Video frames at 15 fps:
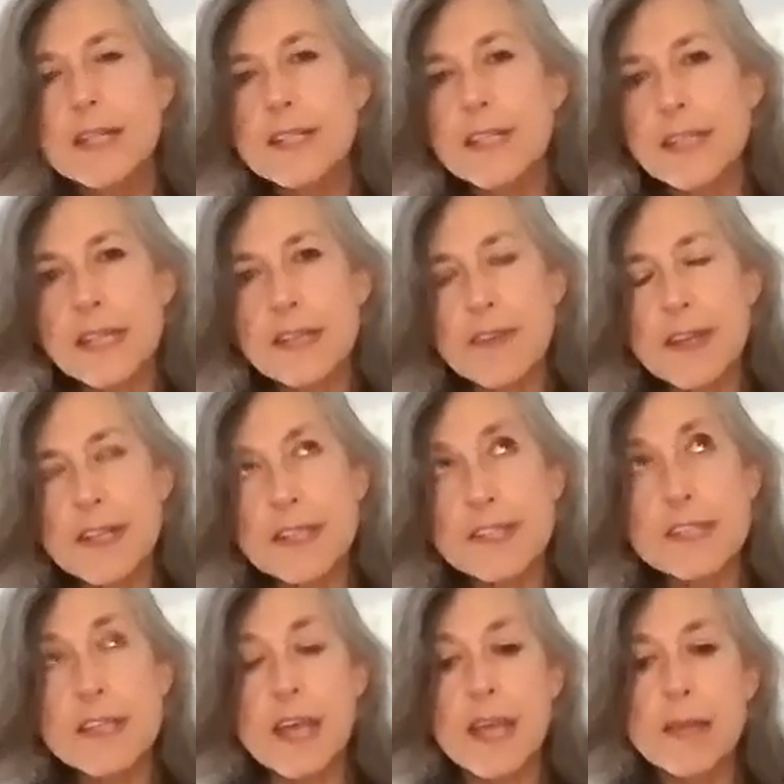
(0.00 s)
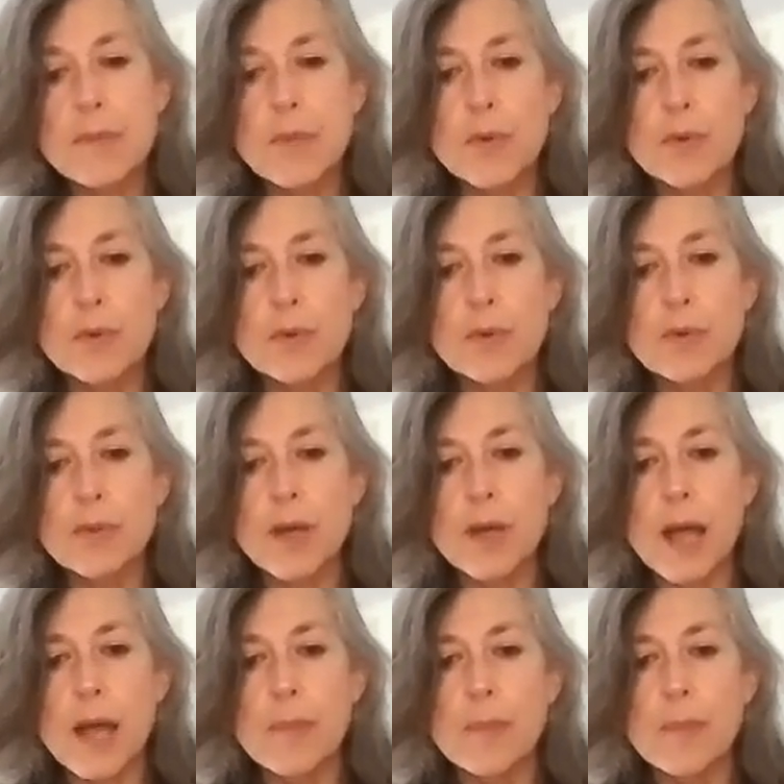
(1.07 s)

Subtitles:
to give us a more